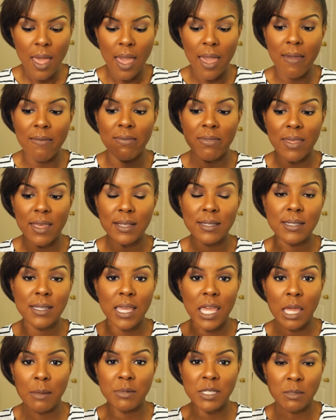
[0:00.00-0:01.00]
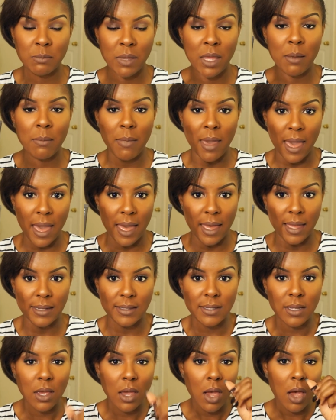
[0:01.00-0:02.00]
and this keeps me
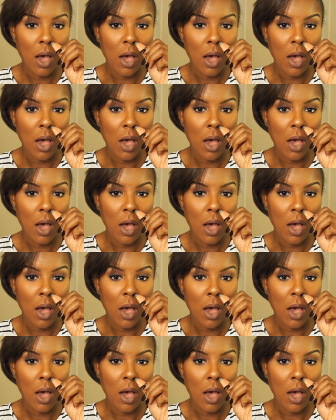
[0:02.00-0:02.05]
matte.